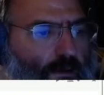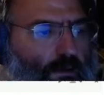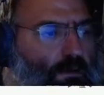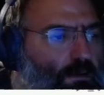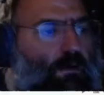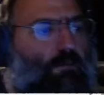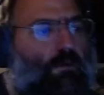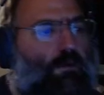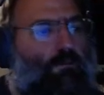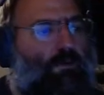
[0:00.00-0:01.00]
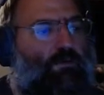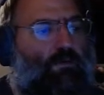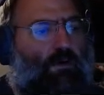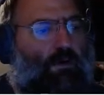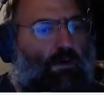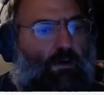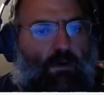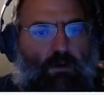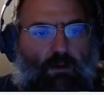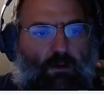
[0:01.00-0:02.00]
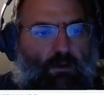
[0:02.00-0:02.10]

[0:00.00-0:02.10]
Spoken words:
All right, why don't we try